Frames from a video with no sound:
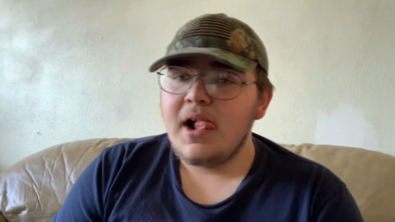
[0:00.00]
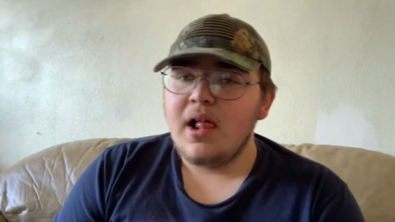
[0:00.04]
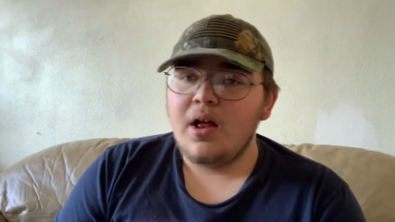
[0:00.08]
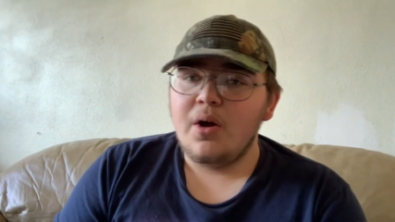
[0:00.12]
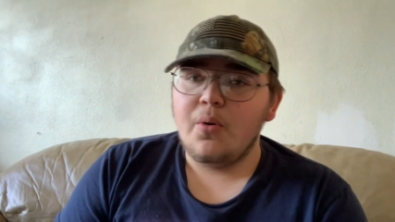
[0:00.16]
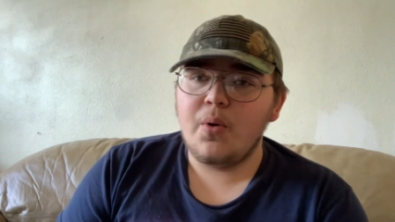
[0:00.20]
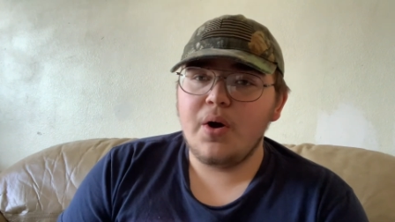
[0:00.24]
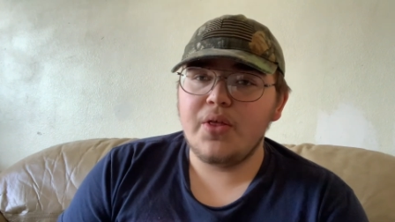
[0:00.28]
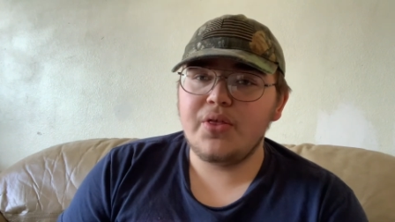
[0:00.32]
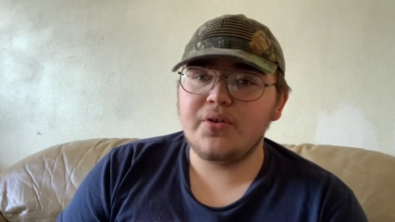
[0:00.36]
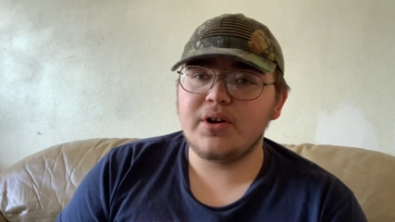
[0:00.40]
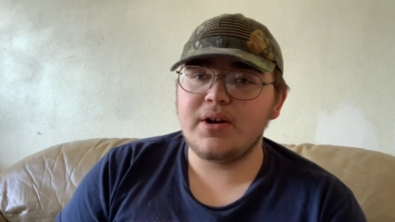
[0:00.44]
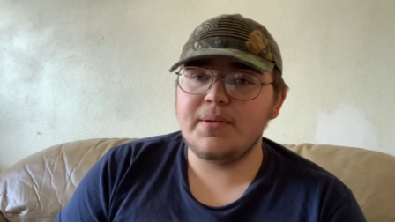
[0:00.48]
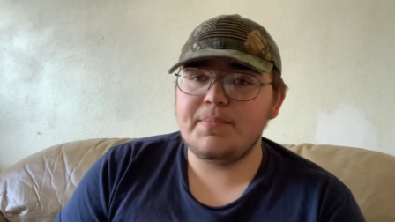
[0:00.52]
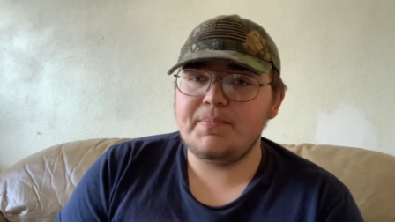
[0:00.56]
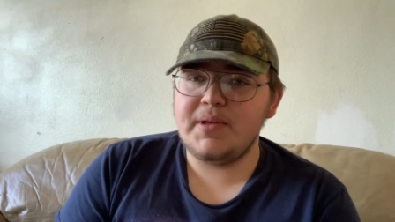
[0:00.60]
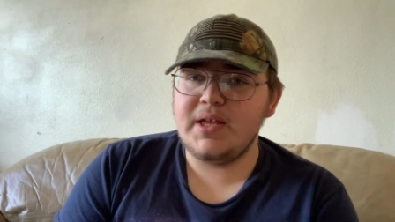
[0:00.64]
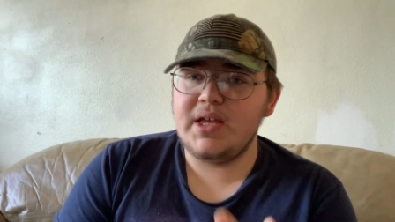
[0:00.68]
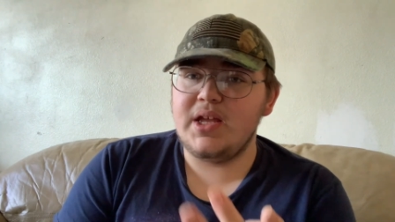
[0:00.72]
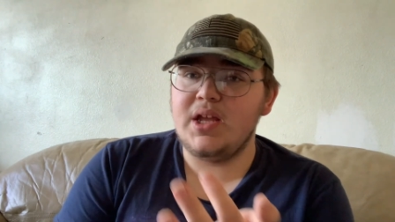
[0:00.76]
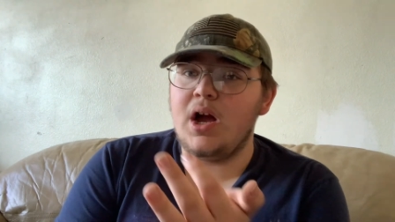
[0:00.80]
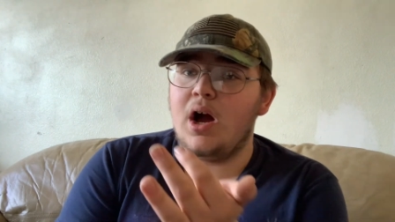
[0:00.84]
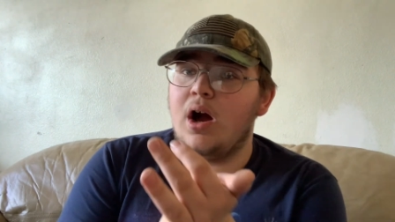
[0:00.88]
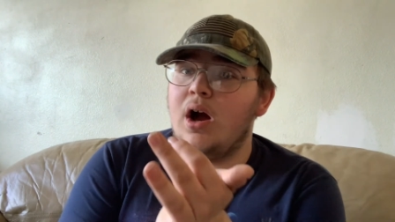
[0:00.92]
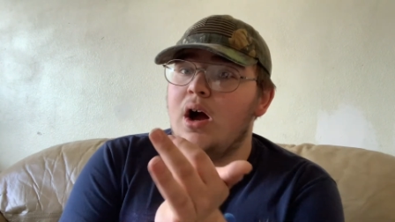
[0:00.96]
Whether it
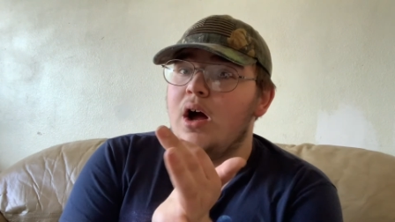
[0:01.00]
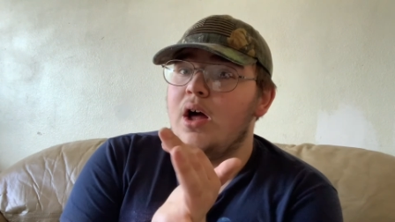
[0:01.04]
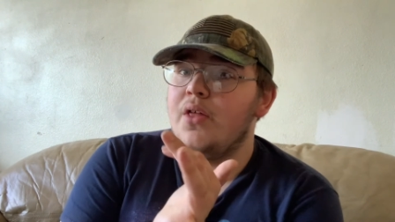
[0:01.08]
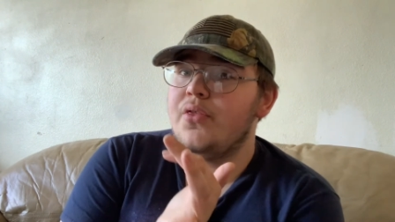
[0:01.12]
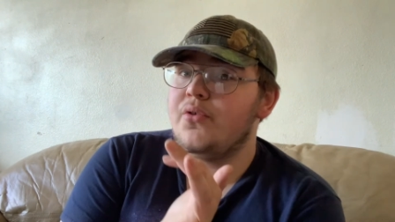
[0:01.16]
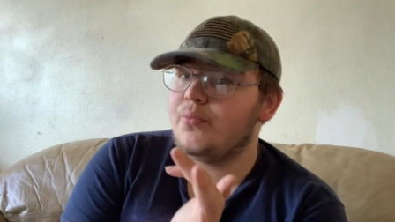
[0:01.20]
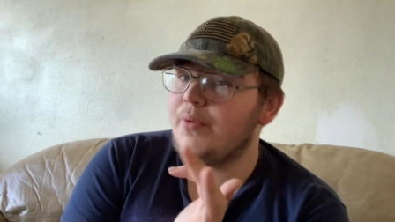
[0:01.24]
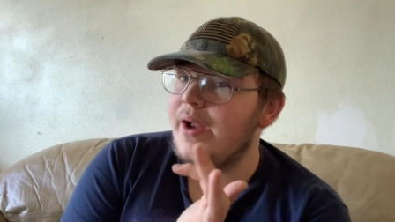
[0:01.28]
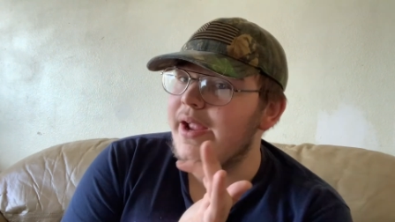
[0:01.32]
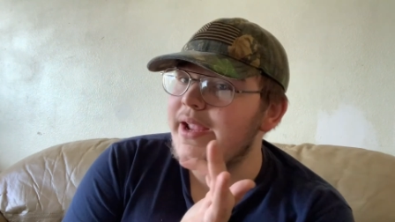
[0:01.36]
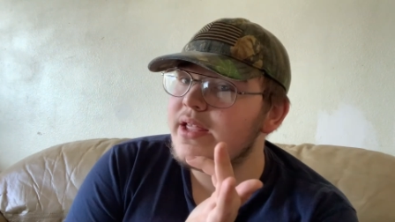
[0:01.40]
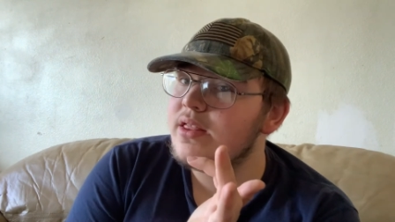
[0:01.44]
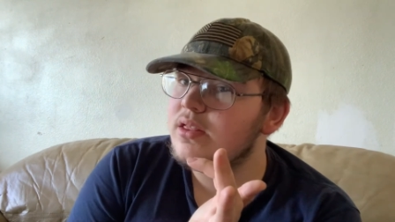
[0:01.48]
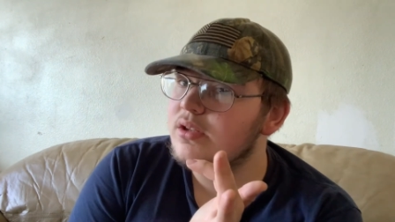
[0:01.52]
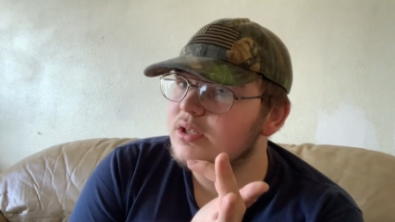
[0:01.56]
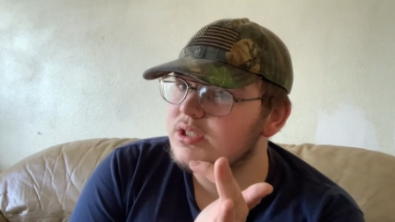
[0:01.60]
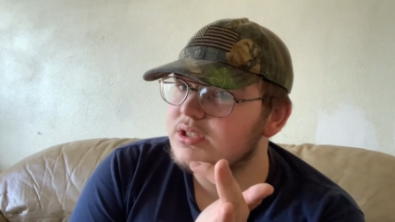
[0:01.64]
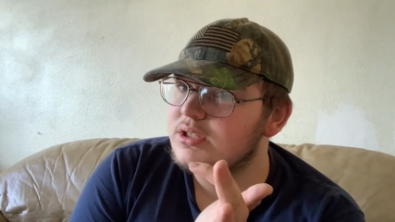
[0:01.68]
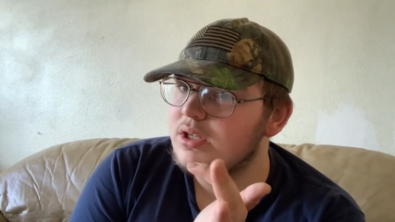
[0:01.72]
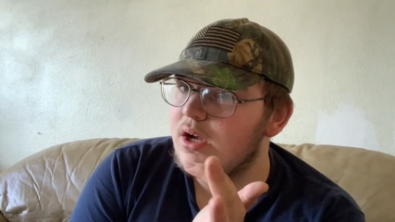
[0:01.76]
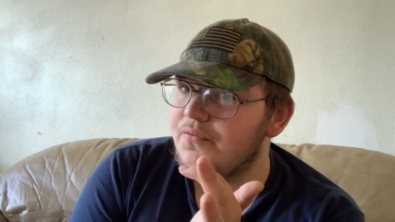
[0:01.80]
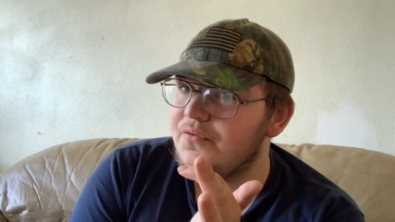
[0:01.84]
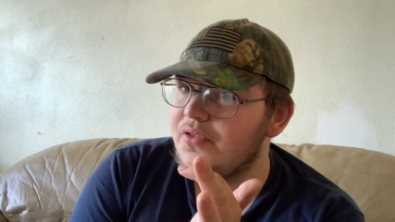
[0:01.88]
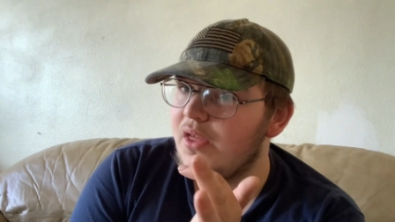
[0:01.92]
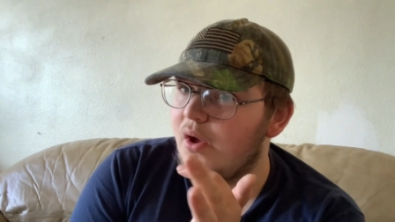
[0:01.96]
be uh, the regular
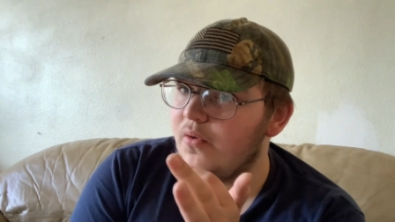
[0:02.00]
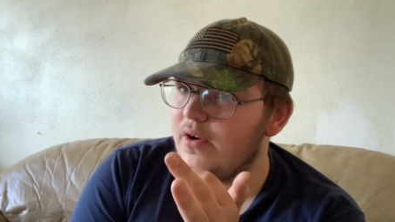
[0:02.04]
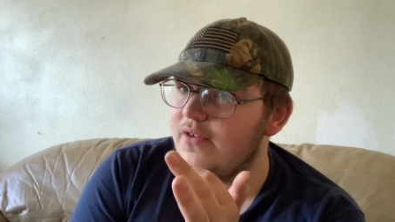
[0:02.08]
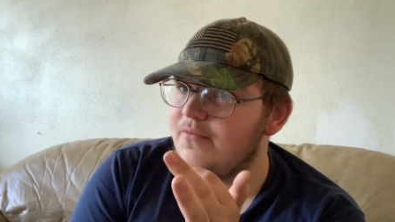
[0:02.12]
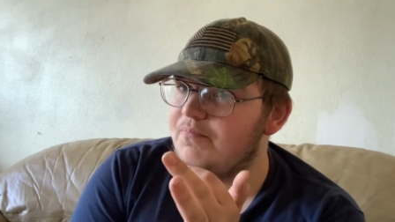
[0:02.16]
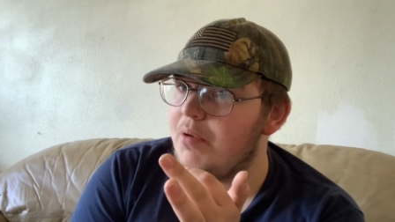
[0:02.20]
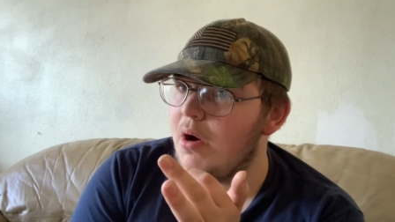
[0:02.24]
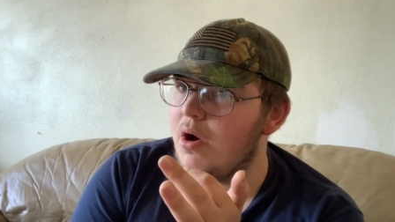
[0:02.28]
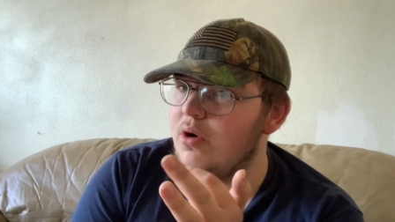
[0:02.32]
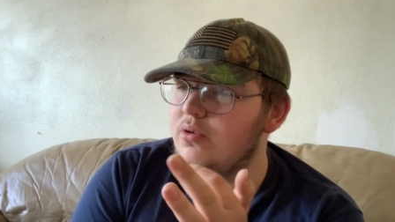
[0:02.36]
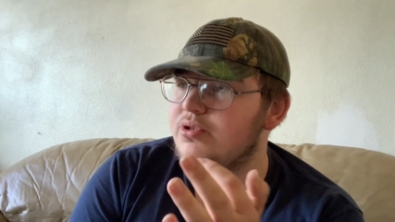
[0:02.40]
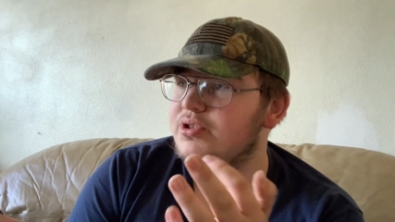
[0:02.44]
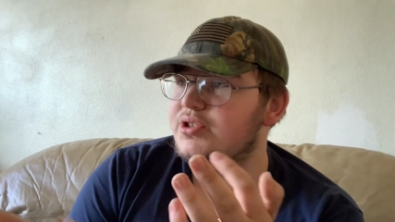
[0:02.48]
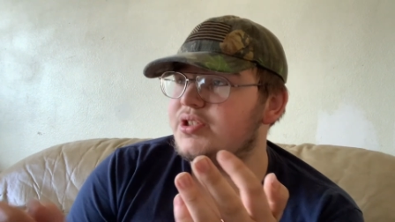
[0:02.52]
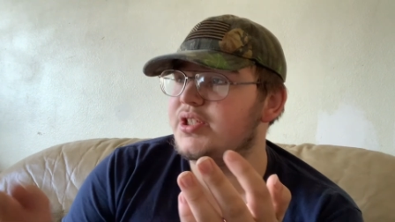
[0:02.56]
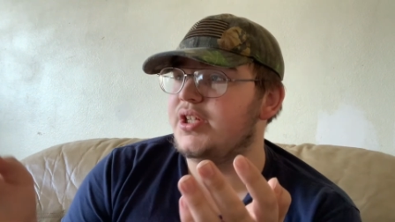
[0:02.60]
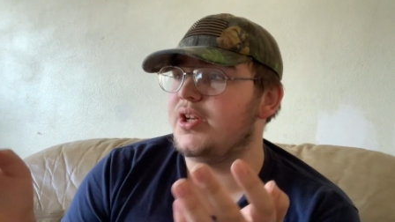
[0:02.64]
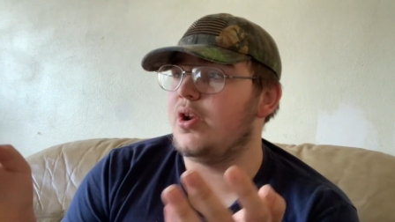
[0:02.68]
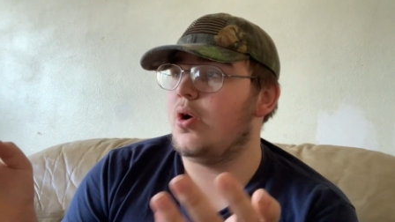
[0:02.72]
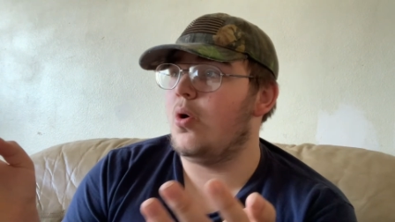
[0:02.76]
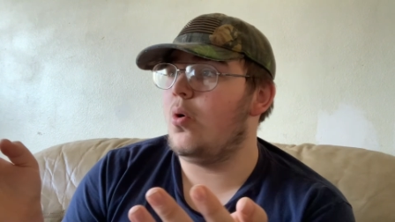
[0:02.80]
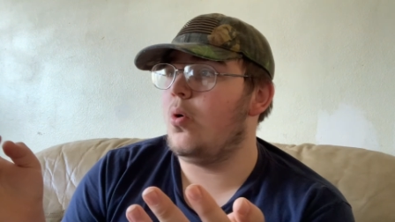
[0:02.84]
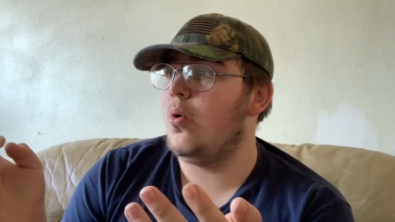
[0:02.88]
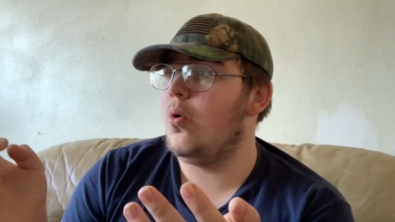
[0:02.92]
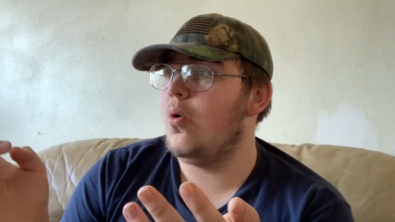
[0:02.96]
stuff that we've posted
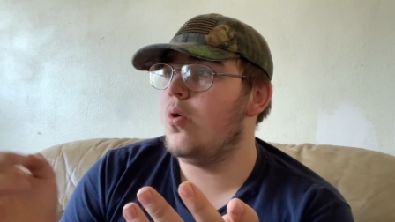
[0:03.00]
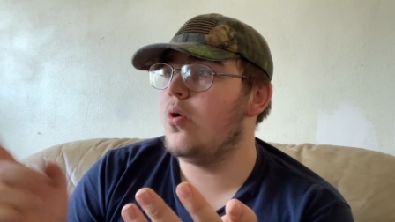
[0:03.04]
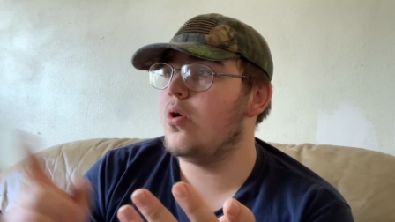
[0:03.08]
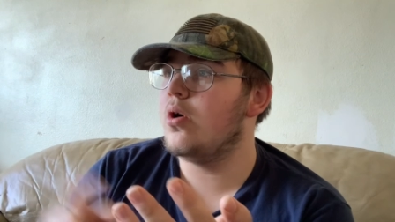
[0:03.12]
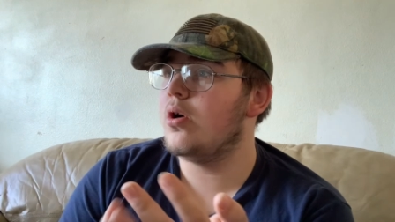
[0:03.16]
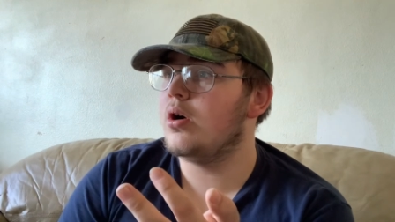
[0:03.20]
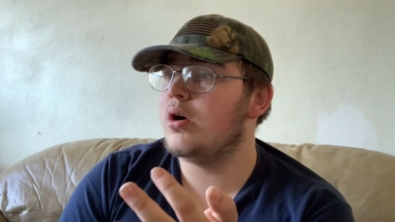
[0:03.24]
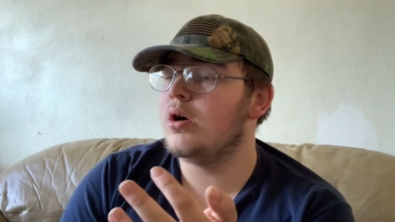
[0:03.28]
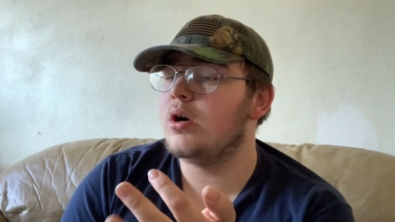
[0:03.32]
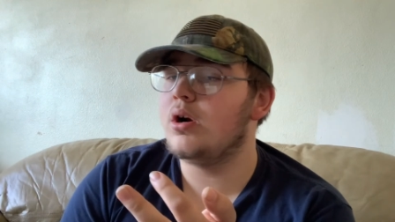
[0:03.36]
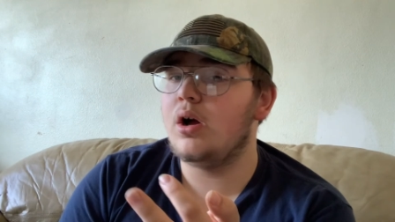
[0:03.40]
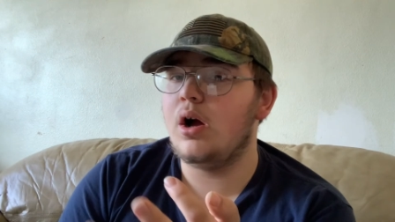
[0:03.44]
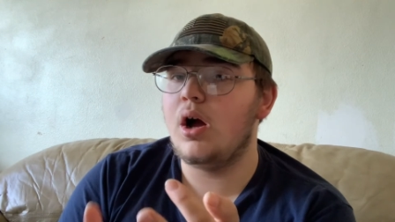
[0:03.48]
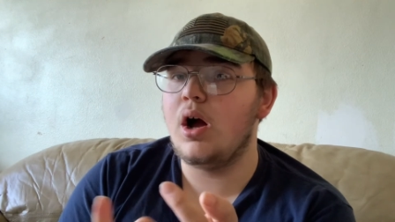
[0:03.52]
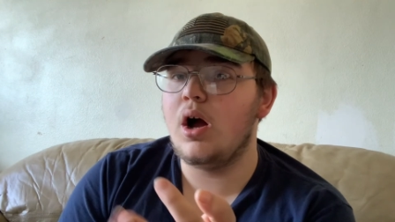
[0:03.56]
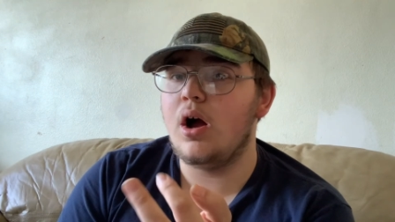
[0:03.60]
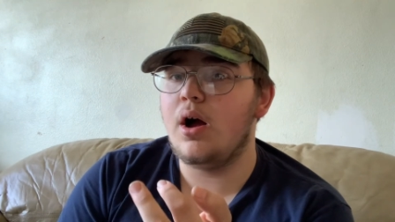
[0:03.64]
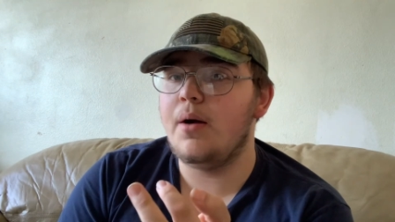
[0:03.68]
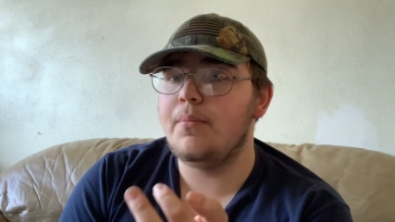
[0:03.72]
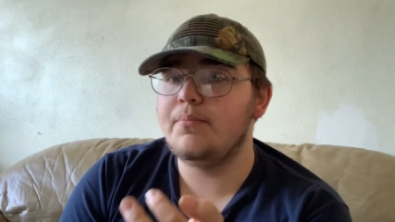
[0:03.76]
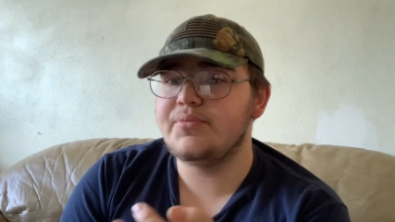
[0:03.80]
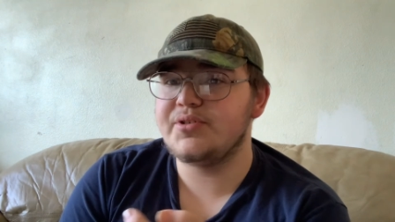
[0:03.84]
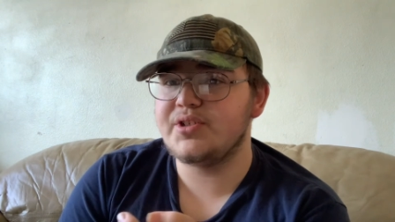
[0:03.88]
or um,